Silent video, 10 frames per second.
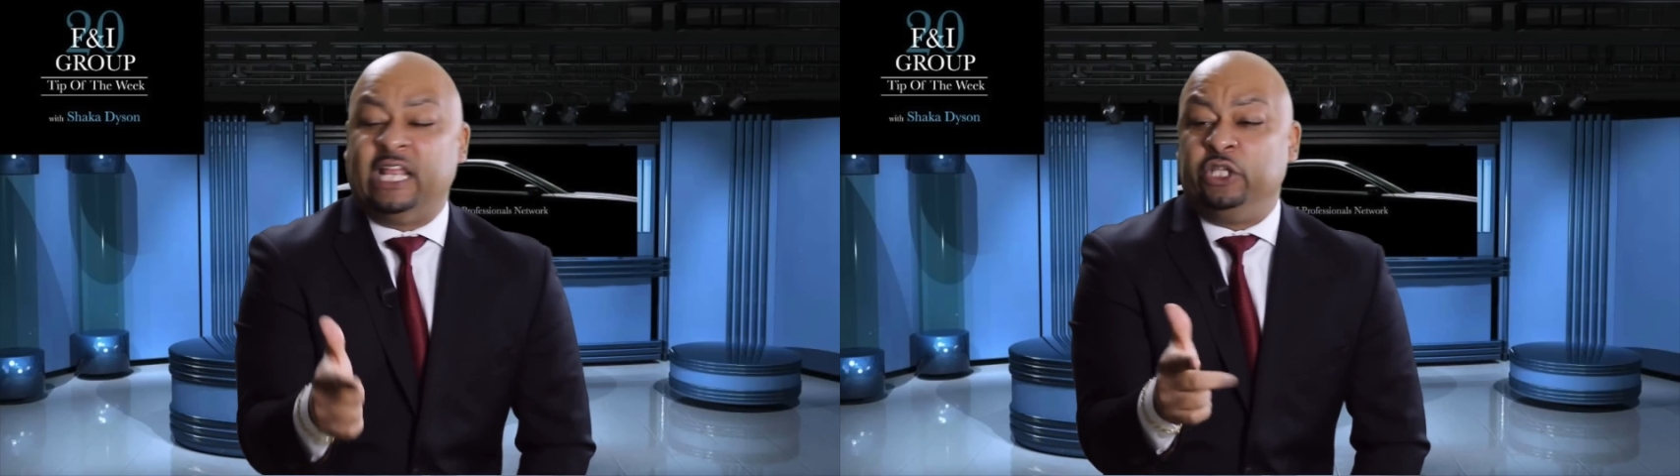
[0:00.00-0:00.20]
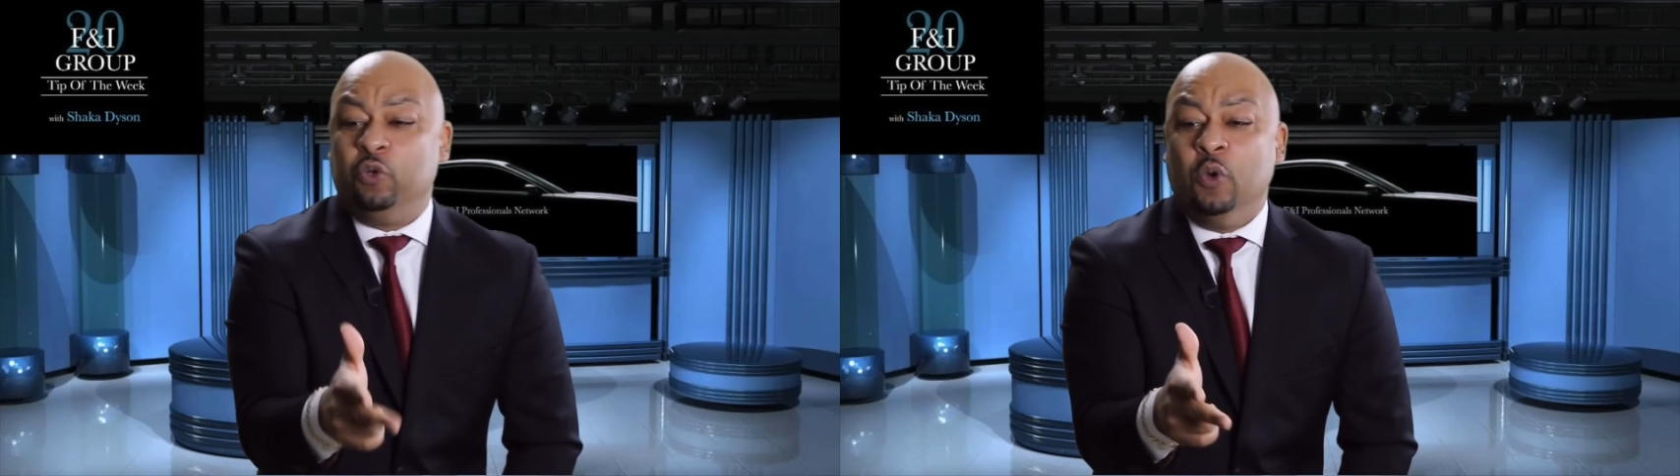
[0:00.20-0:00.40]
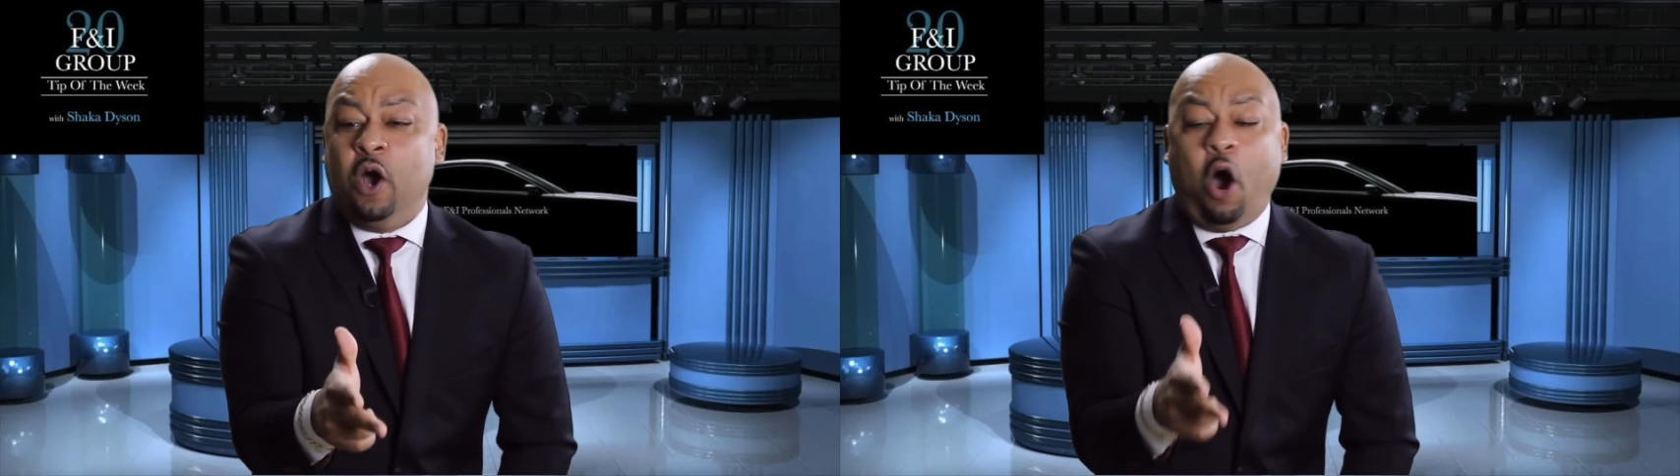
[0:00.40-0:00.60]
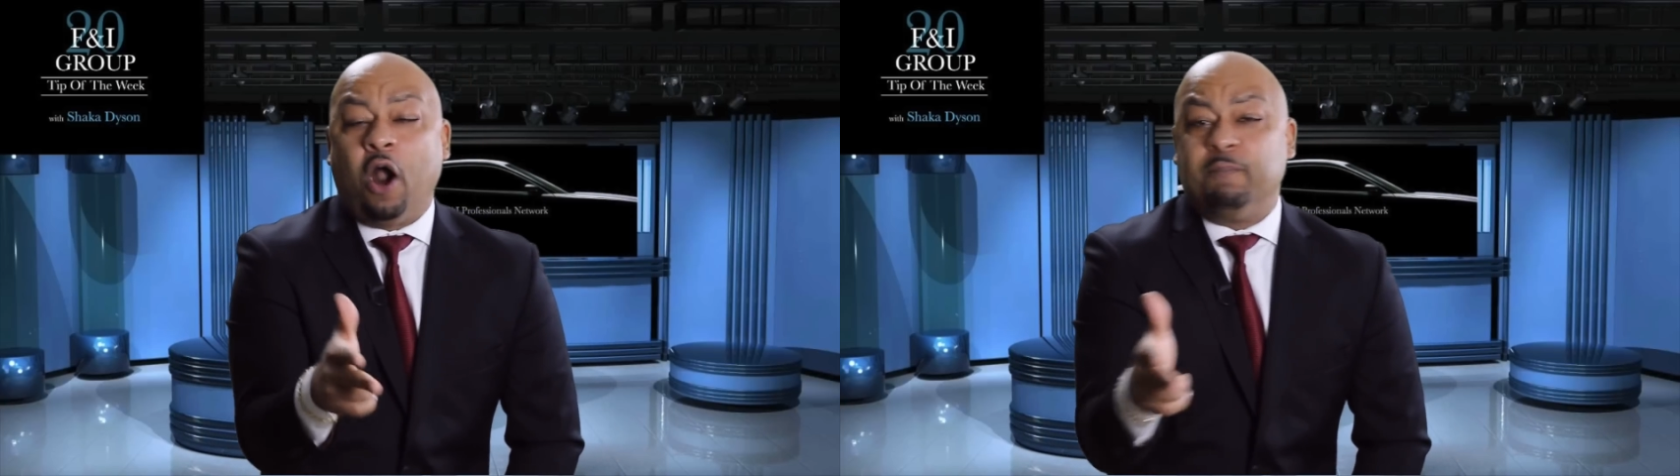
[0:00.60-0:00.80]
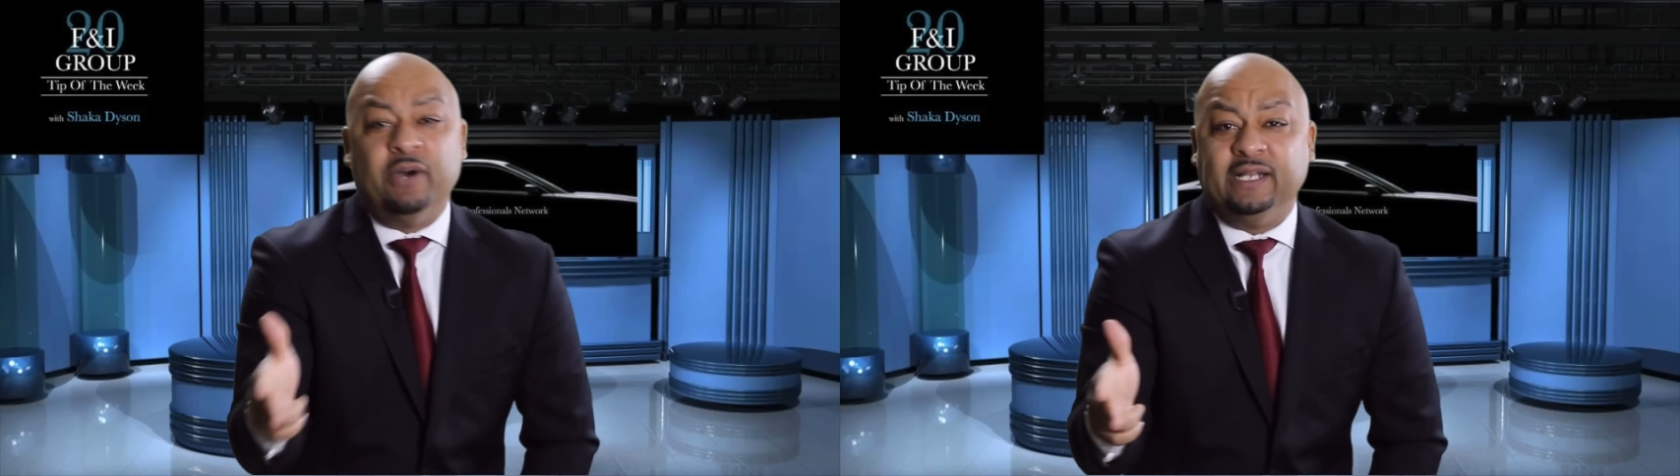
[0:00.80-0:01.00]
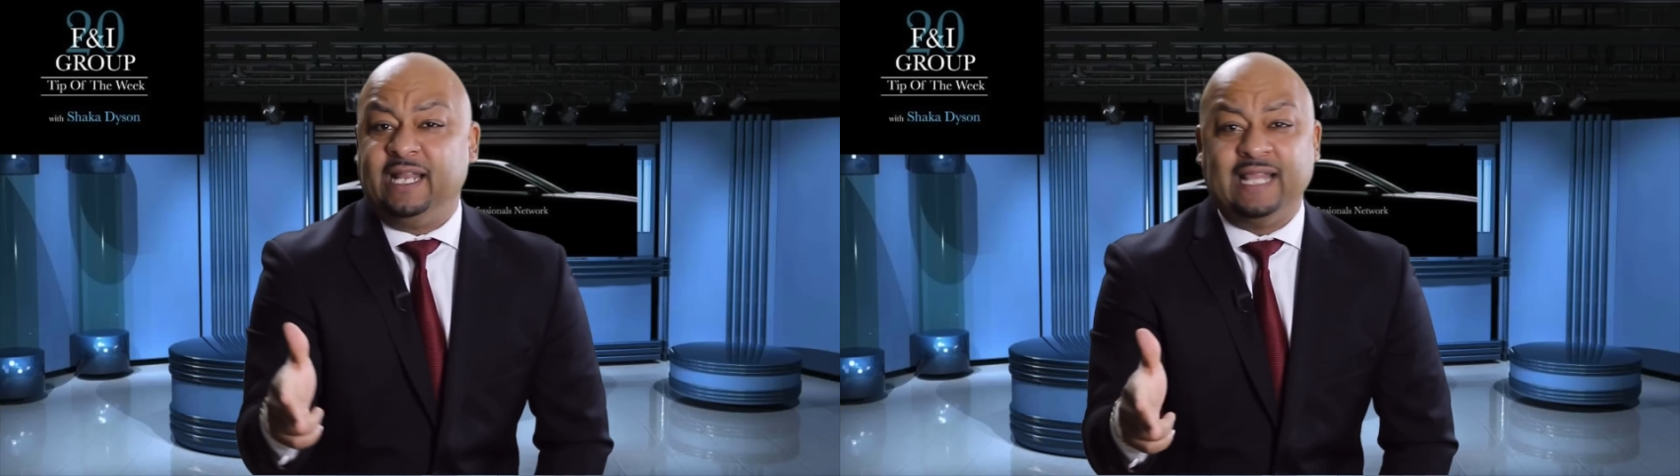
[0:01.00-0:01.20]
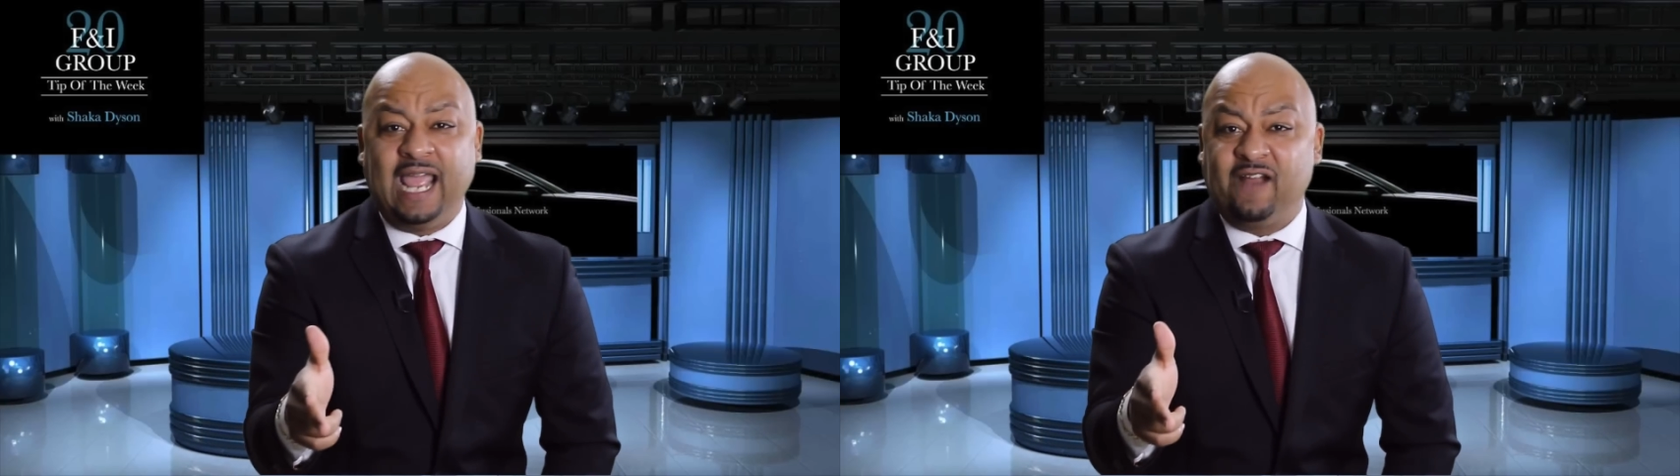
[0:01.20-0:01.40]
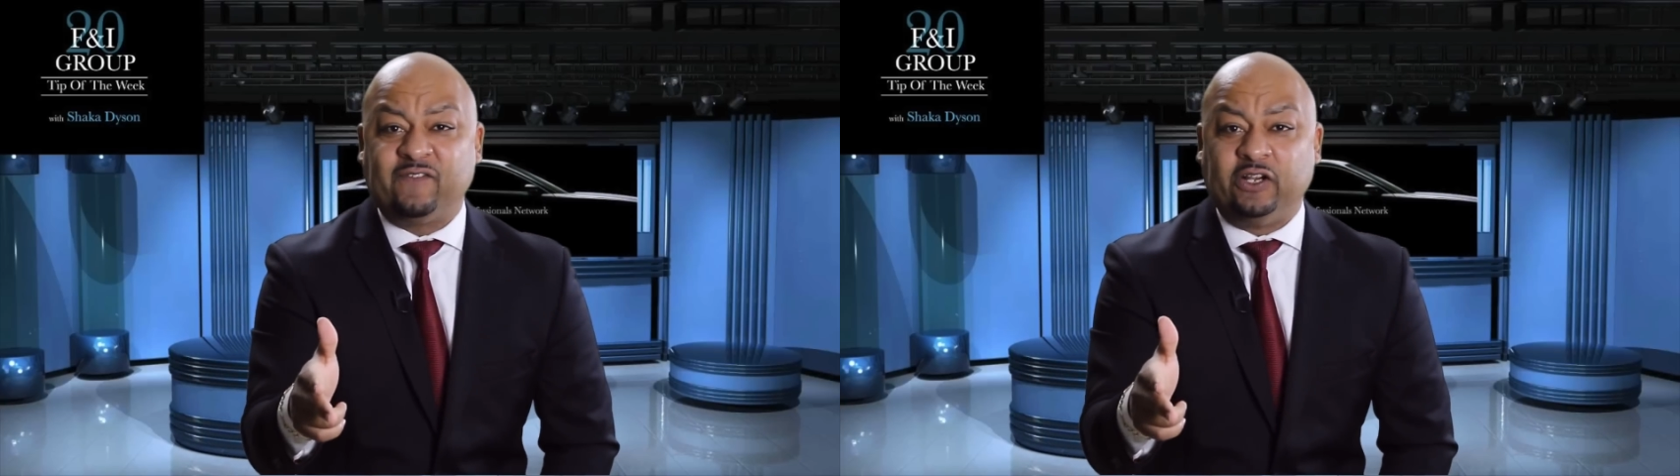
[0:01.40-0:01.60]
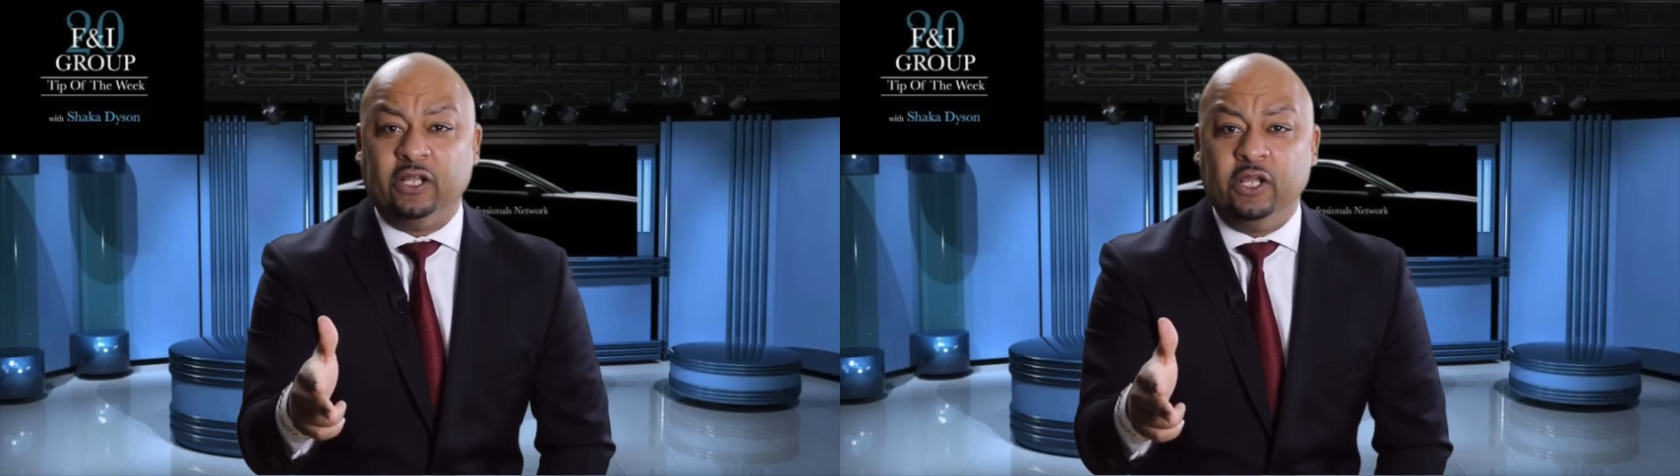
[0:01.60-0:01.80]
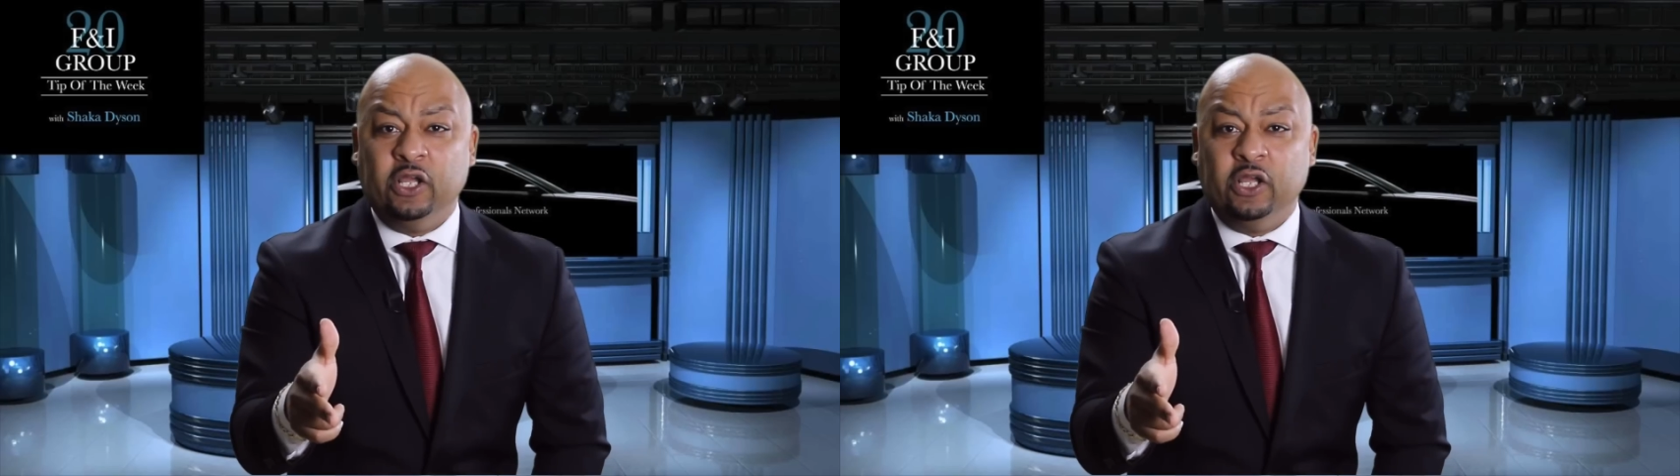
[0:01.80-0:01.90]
and you aren't putting in the effort.